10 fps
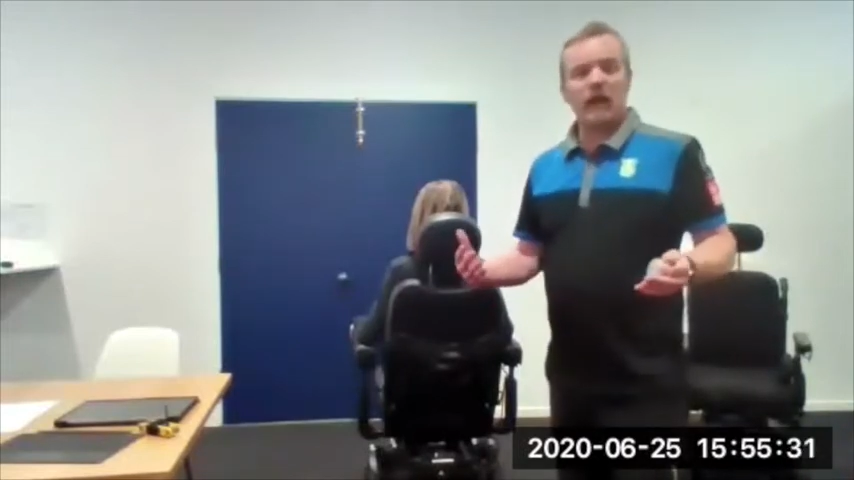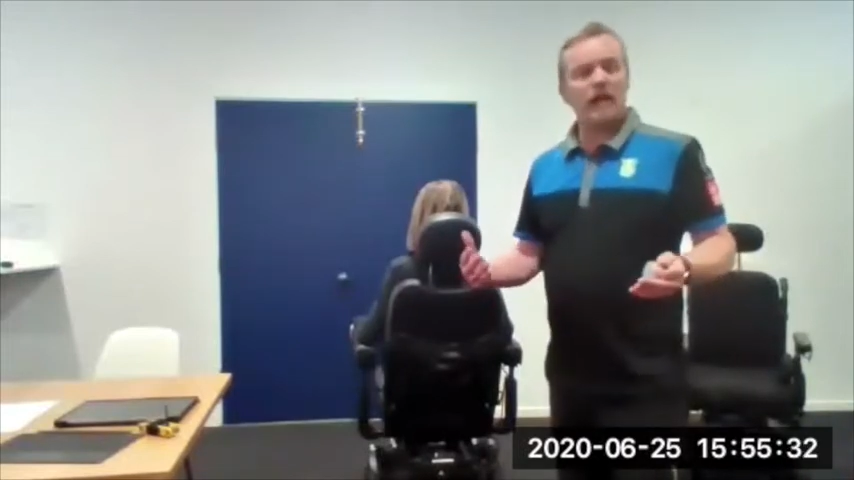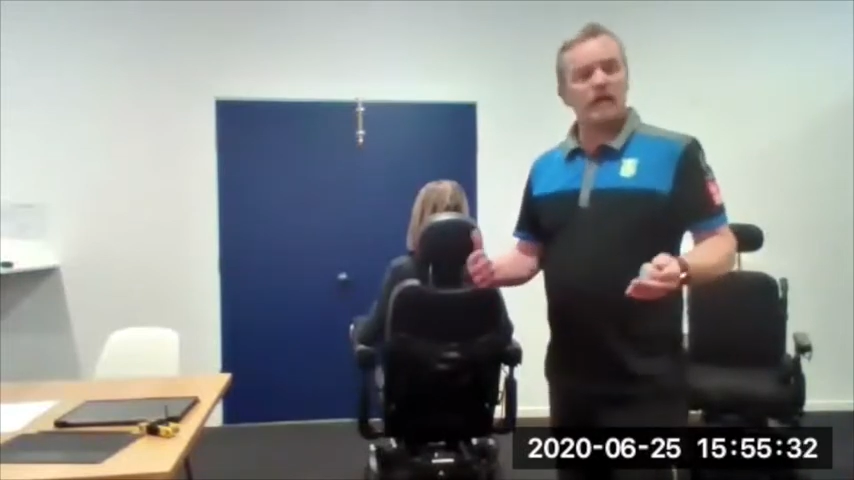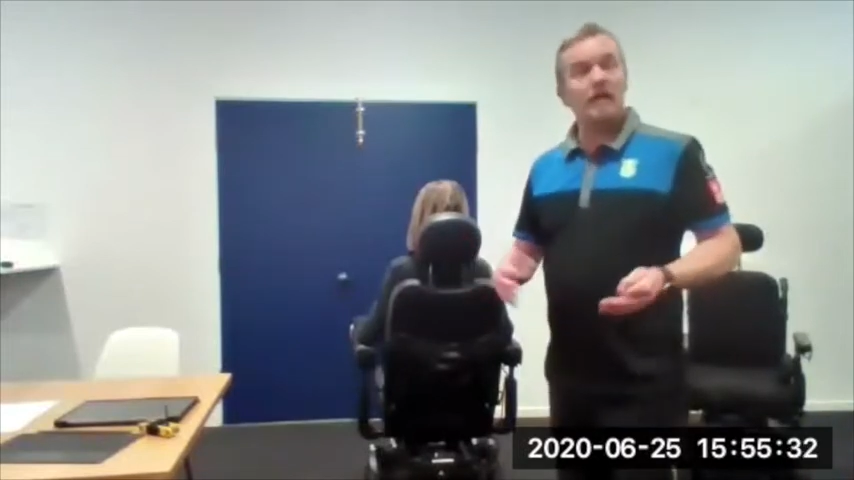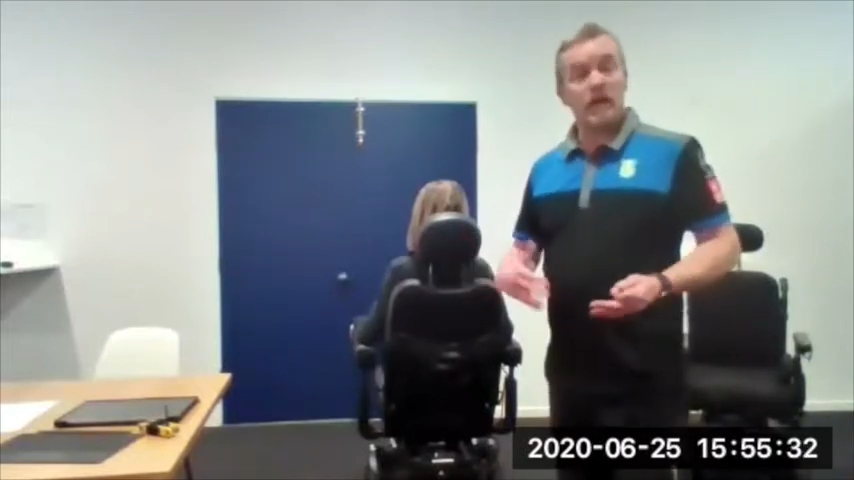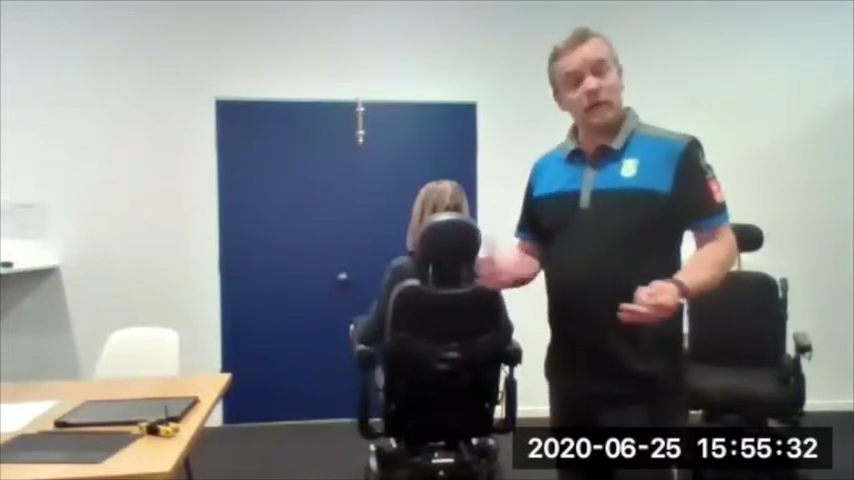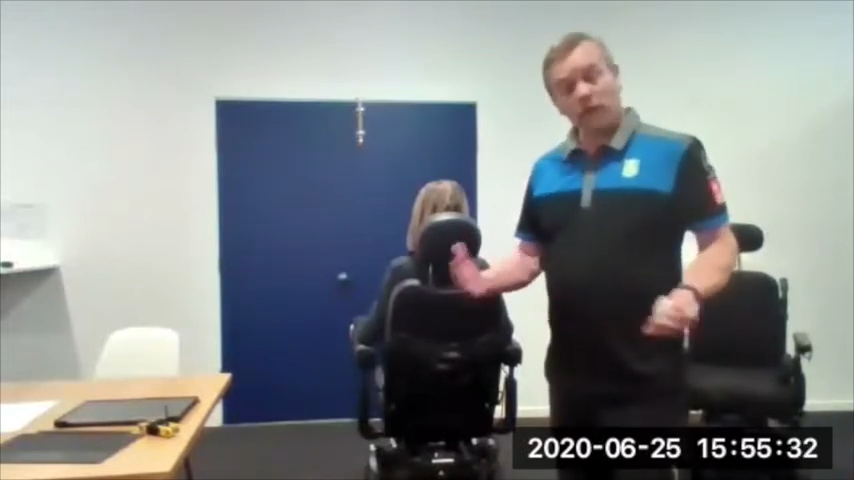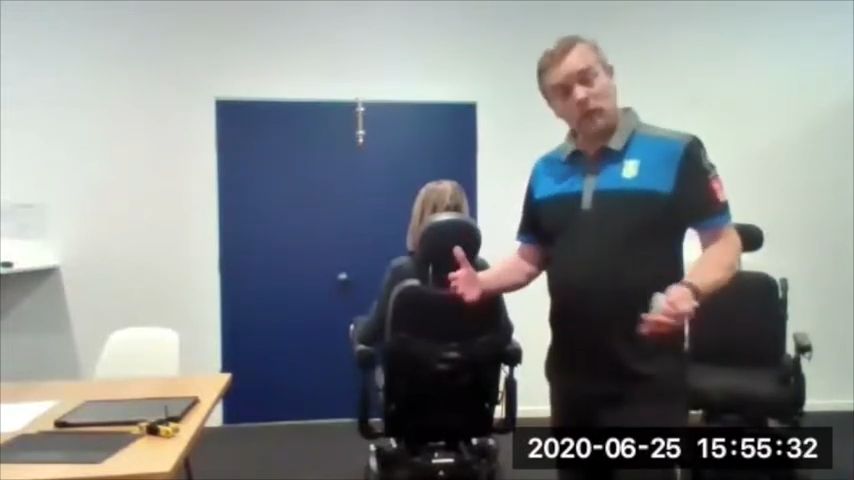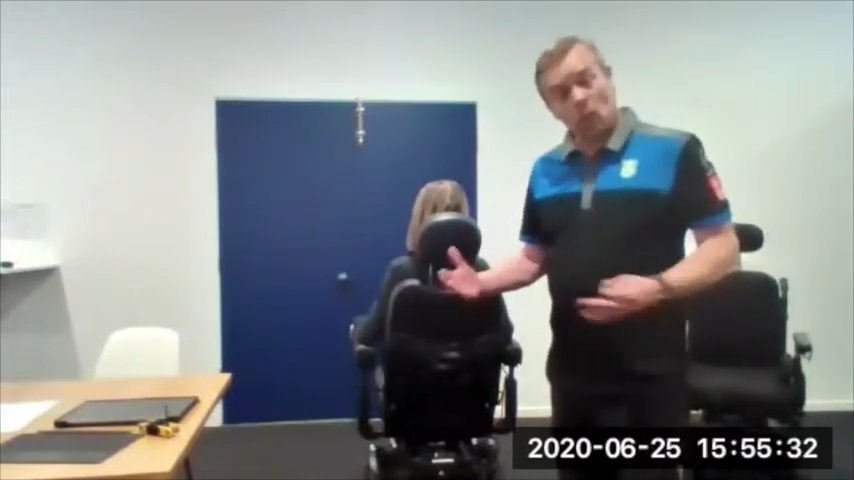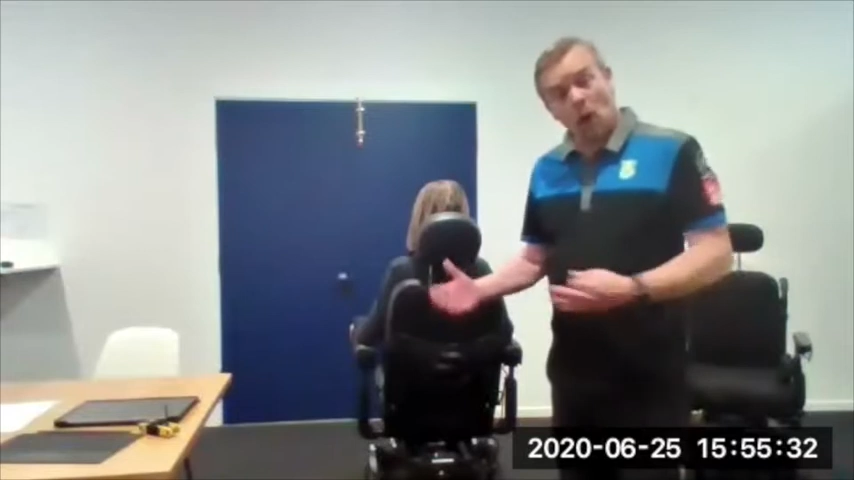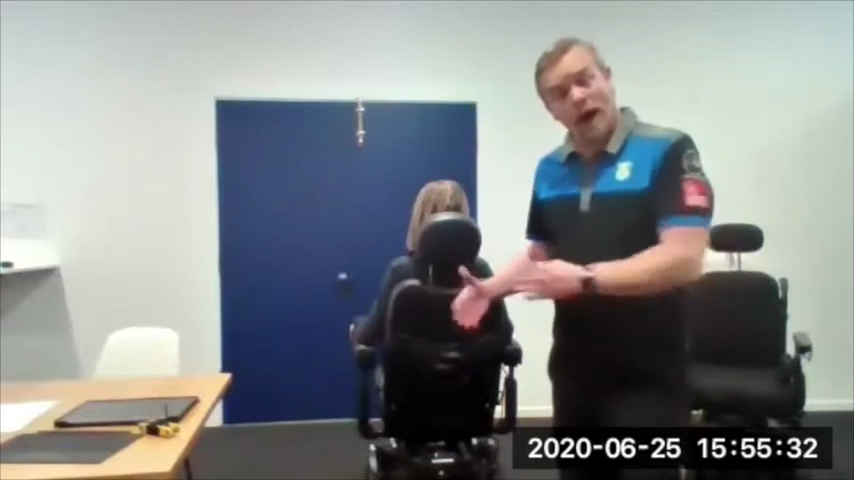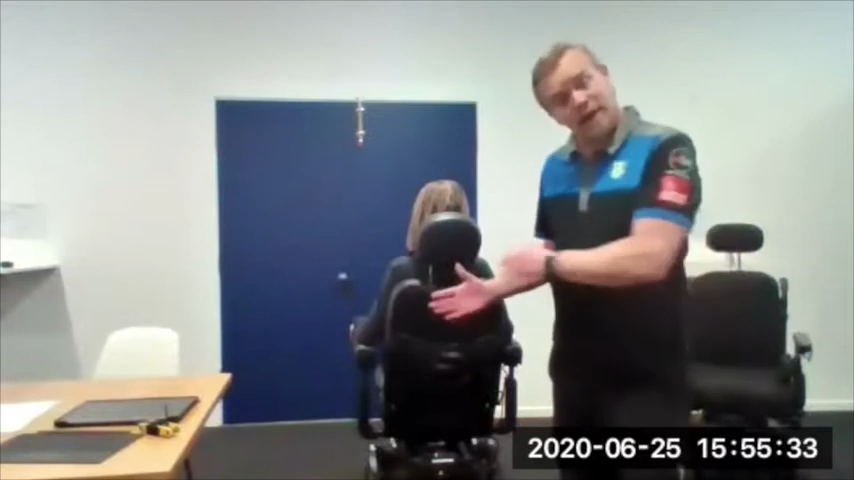are generally wider